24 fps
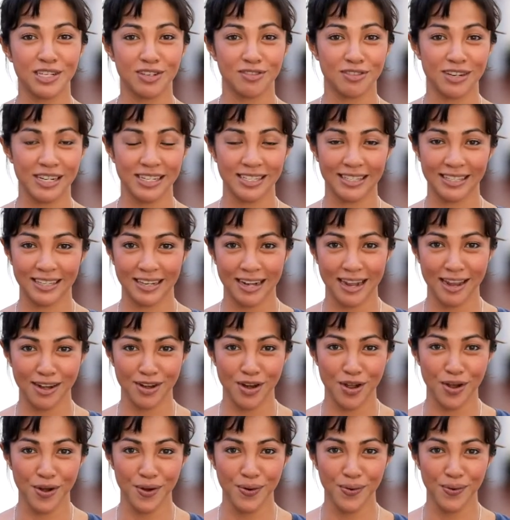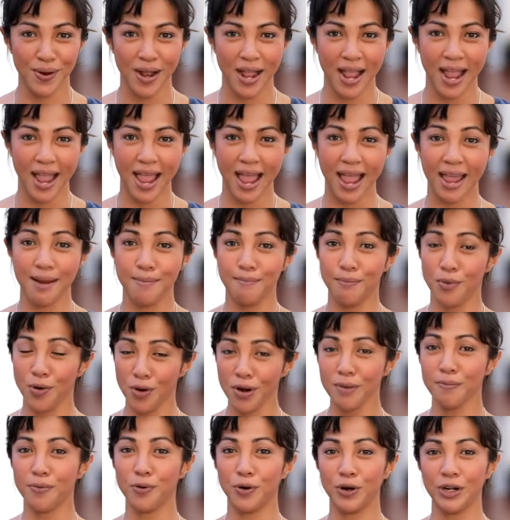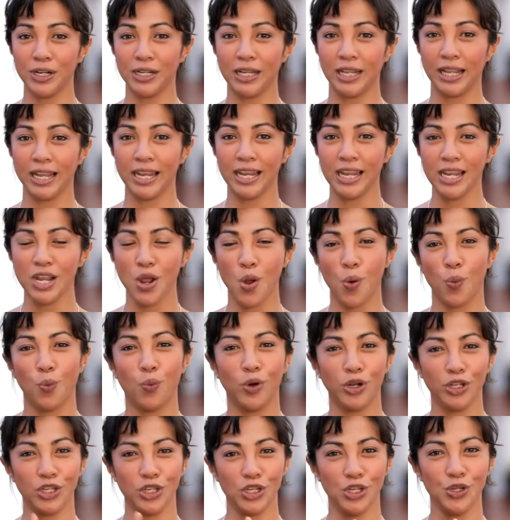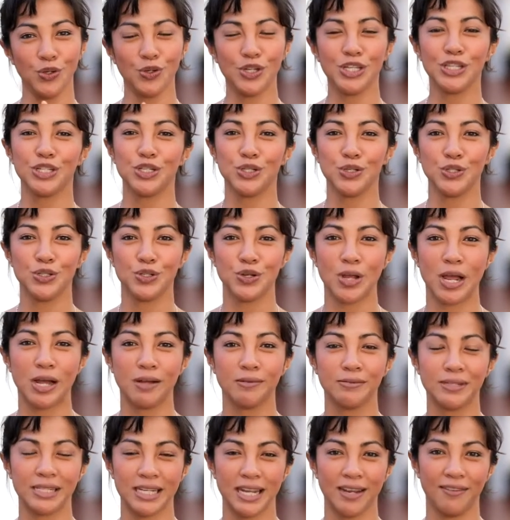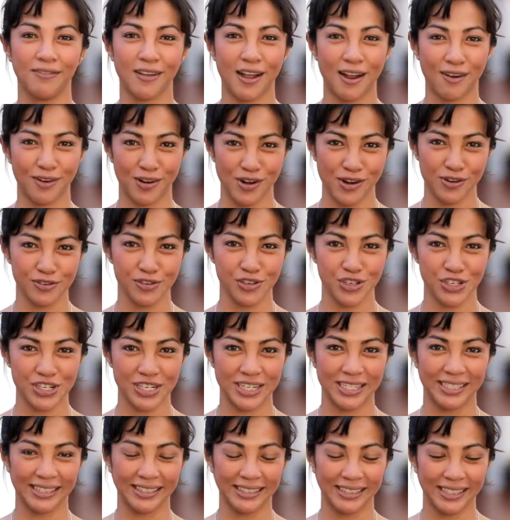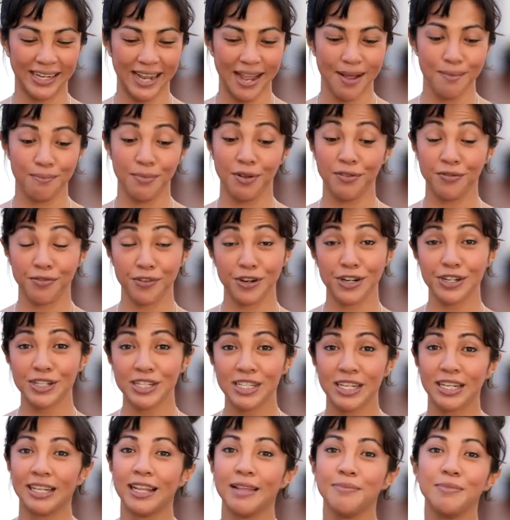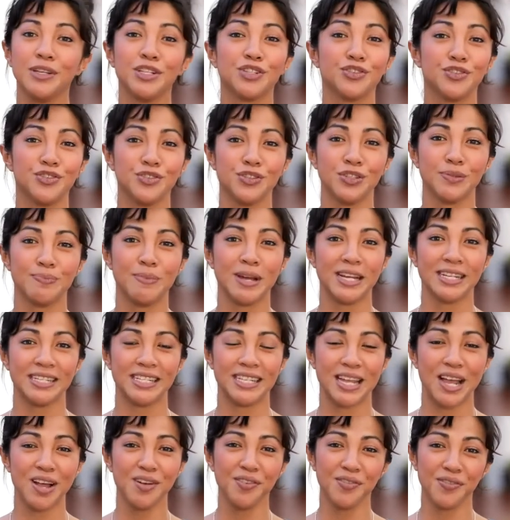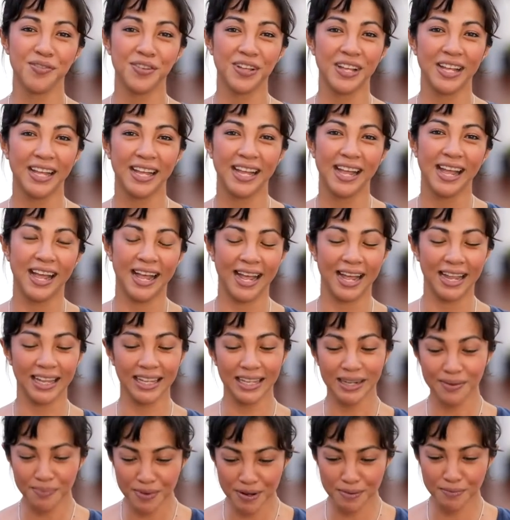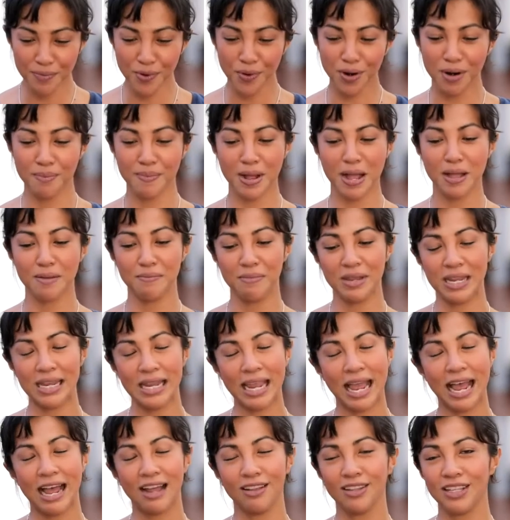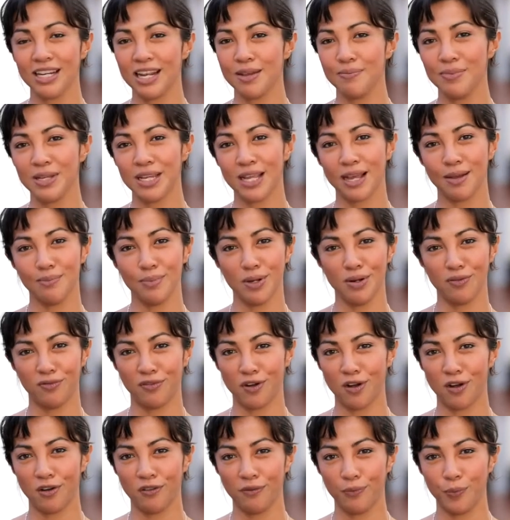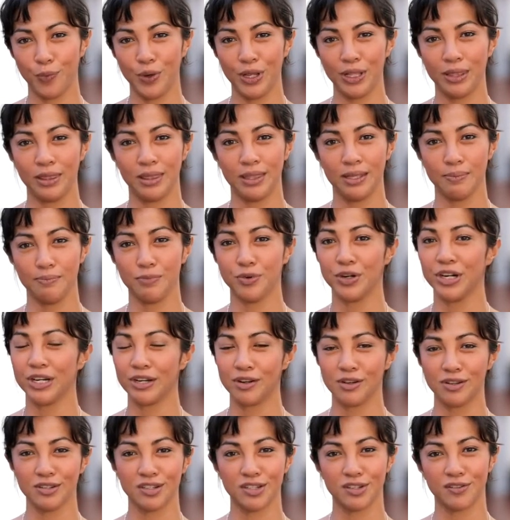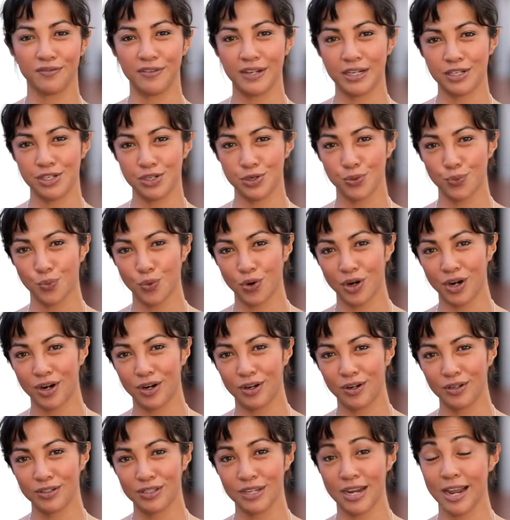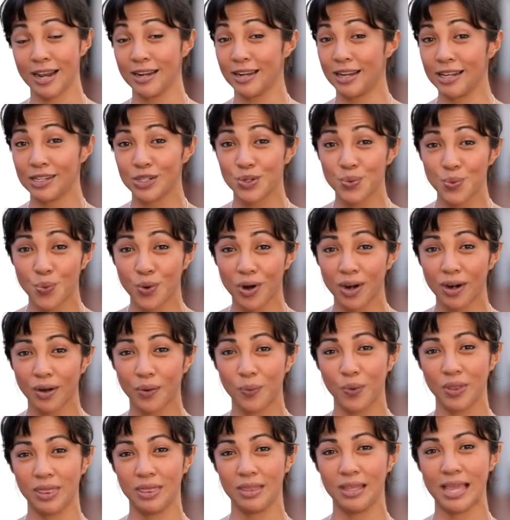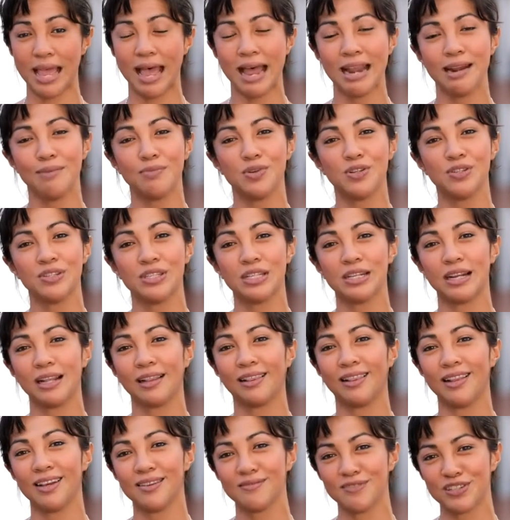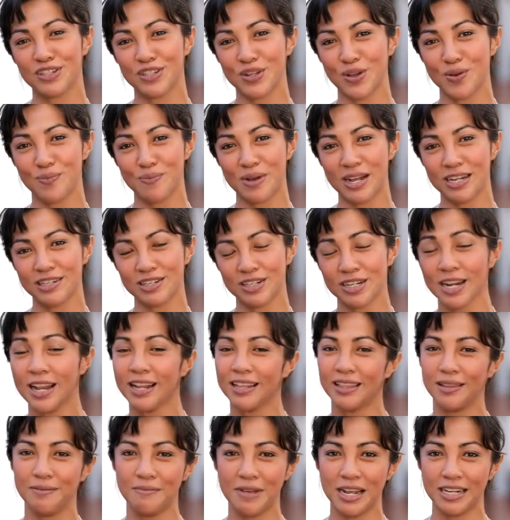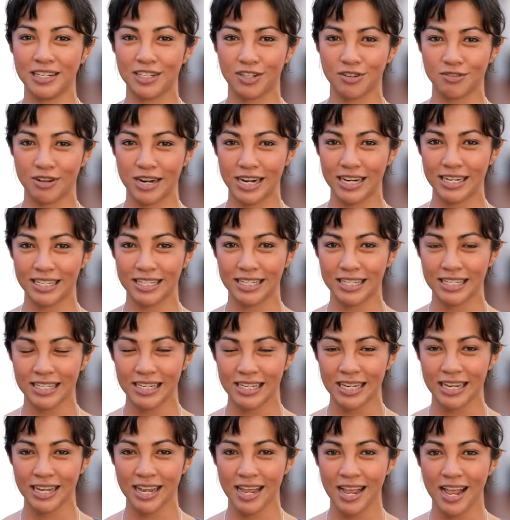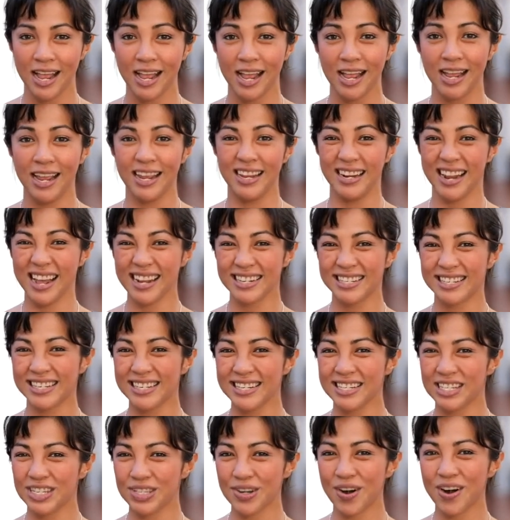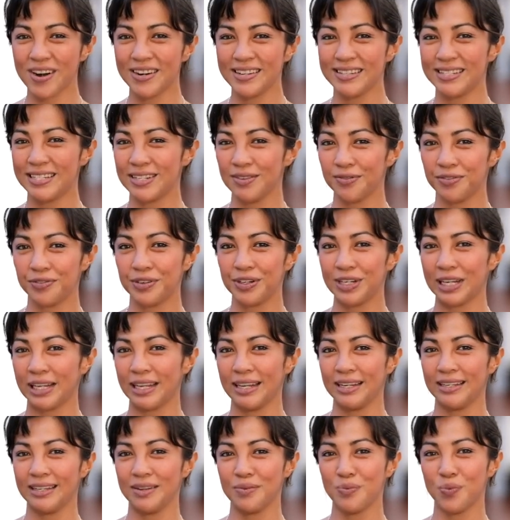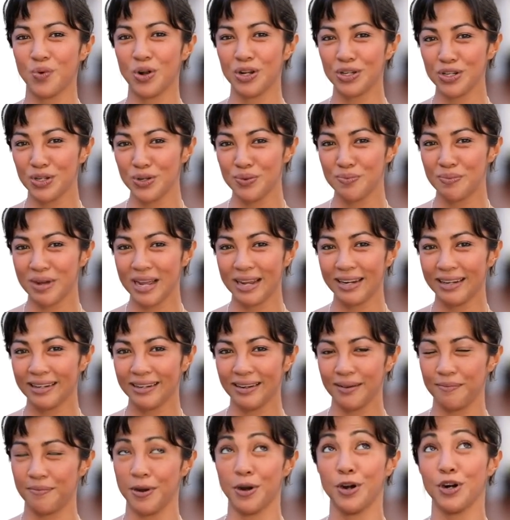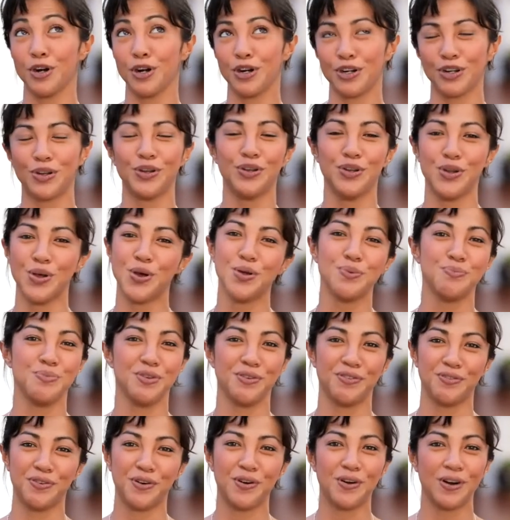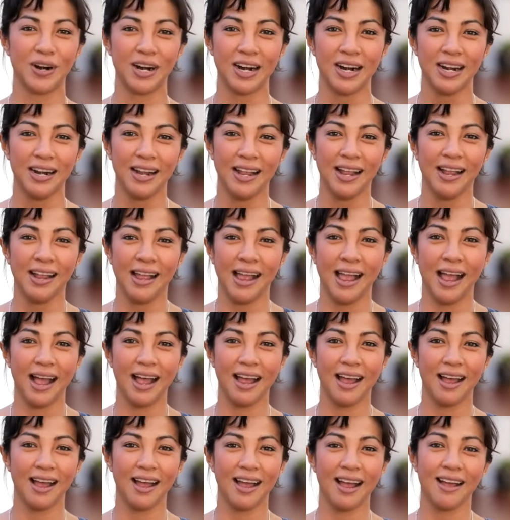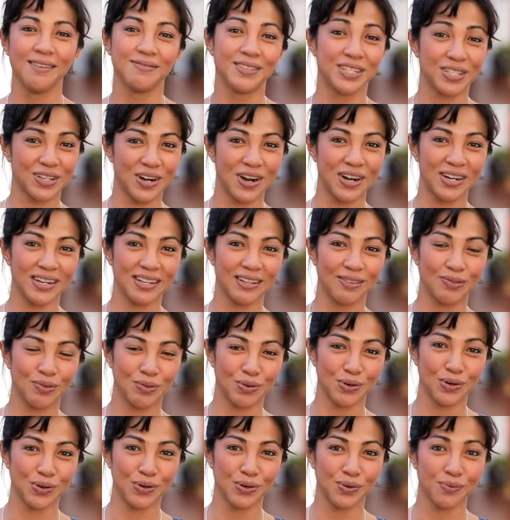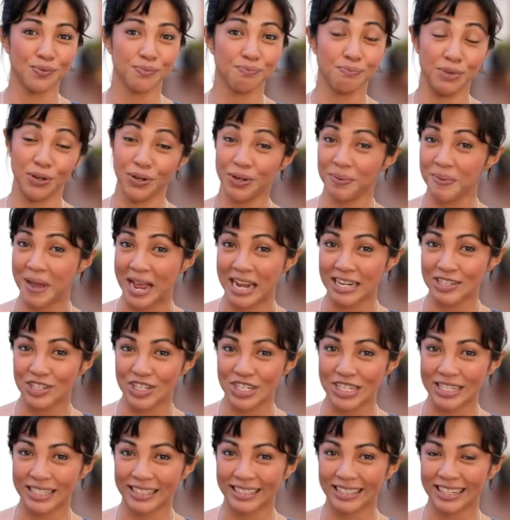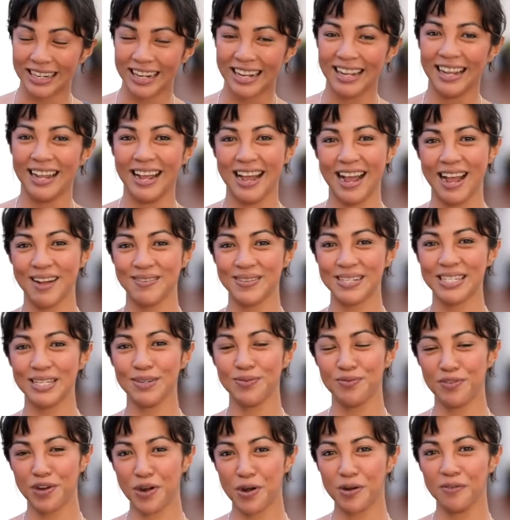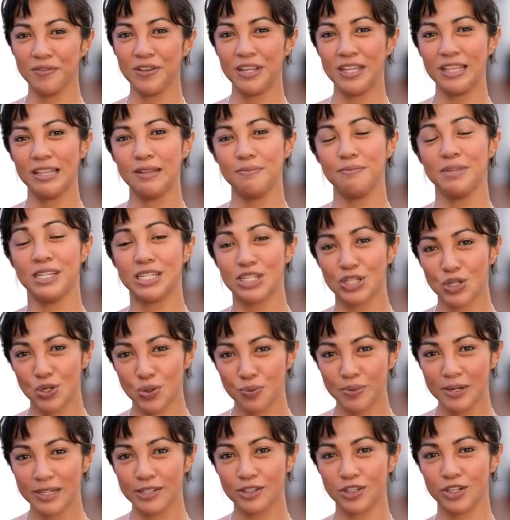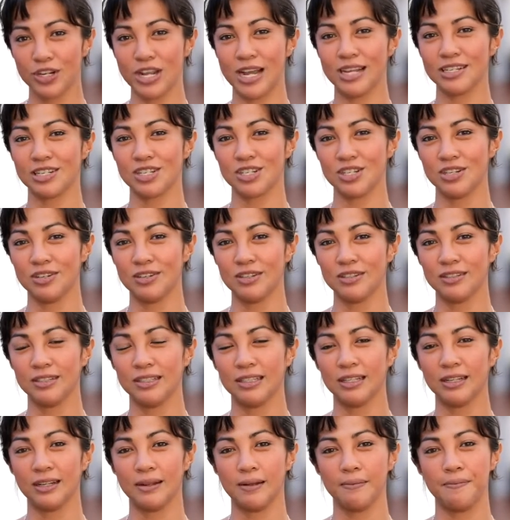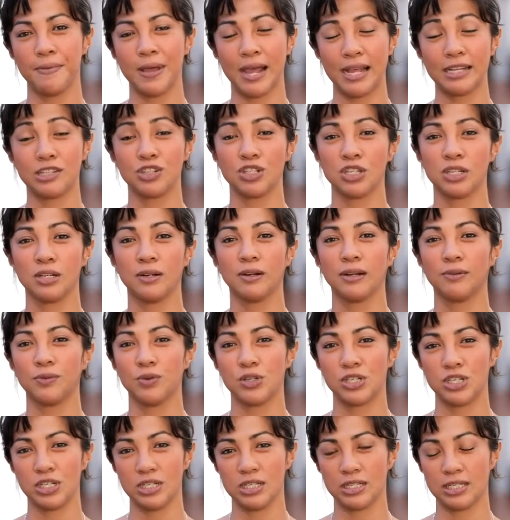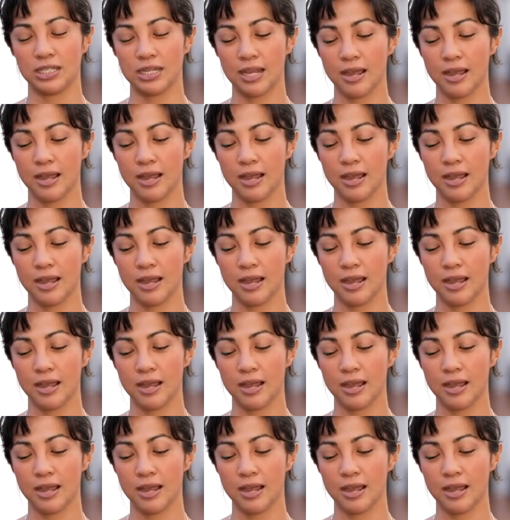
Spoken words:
race that I know, and more importantly, what you can do to help save our ocean. But first, let me introduce myself. A little bit more about me. How did I become involved with the marine conservation world and get to work with the animals that I love so much, the manta race? It actually started differently than what you might have heard or known before. I've started through beauty pageant. I was involved in the Miss Scuba International pageant, which was